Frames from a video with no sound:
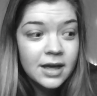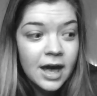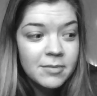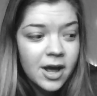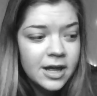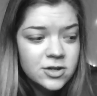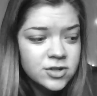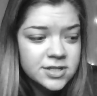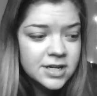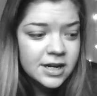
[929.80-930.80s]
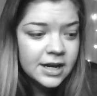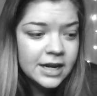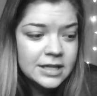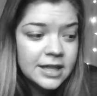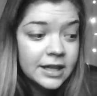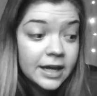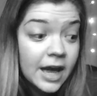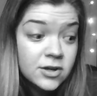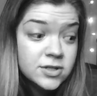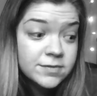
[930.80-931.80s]
not interested in anything, like,
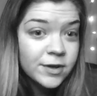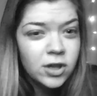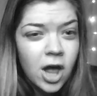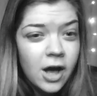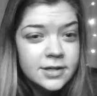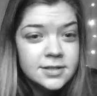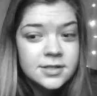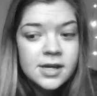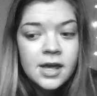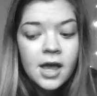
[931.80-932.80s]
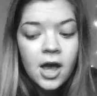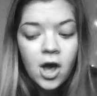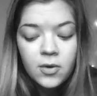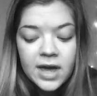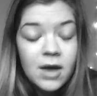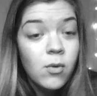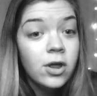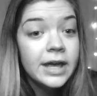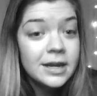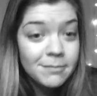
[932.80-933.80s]
I just feel lost. Okay, well,
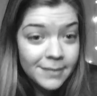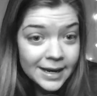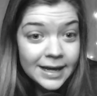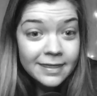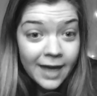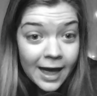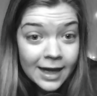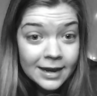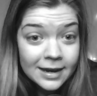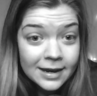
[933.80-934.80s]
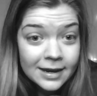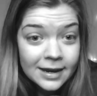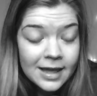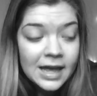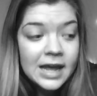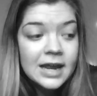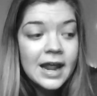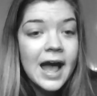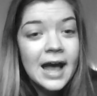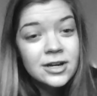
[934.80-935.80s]
admitting that and
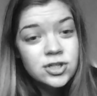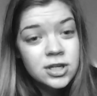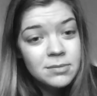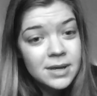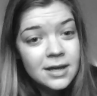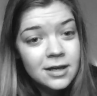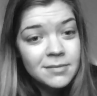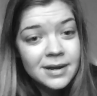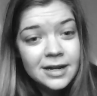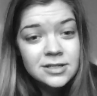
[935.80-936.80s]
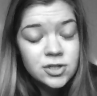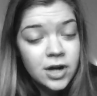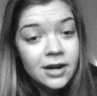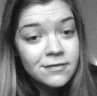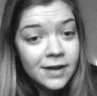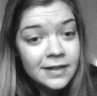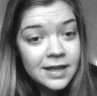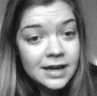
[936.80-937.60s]
actually being committed to trying to find the